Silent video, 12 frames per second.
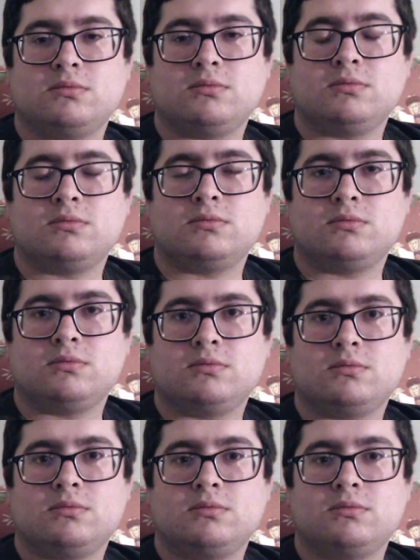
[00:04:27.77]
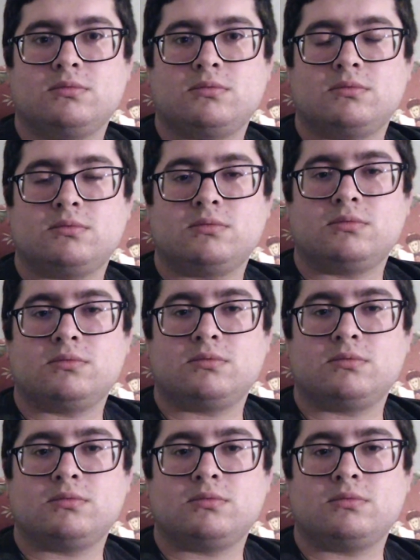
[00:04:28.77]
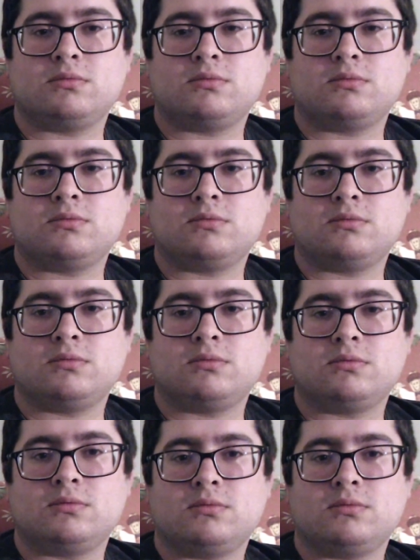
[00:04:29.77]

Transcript: (silence)